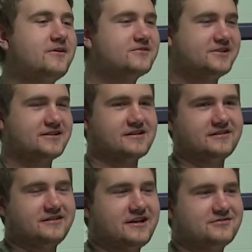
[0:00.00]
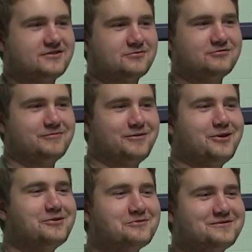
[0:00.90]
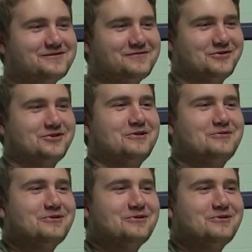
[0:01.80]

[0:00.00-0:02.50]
Spaceballs technically counts as a reboot for Star